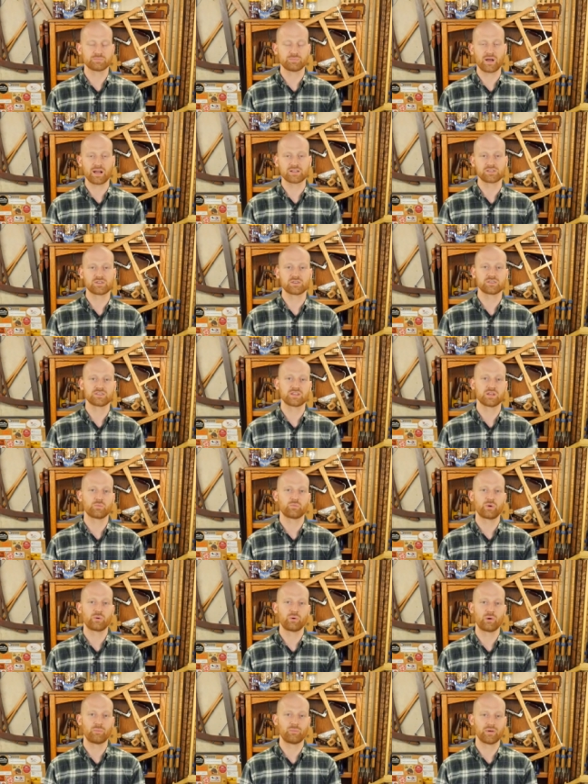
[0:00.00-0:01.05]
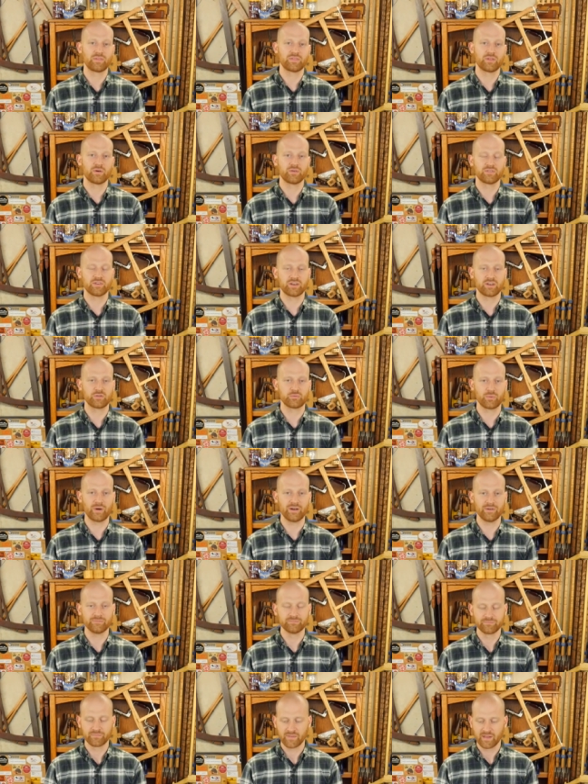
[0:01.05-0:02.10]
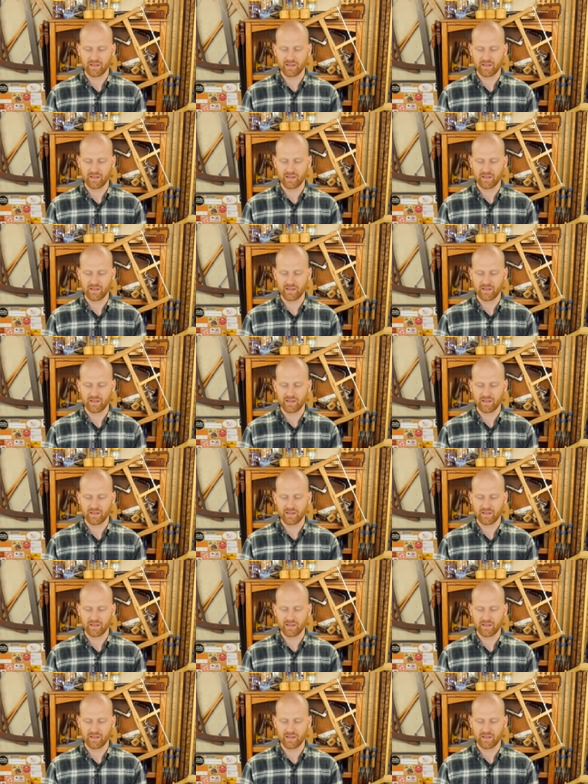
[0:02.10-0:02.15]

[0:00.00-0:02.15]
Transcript: sponsors, then we will put those in as well.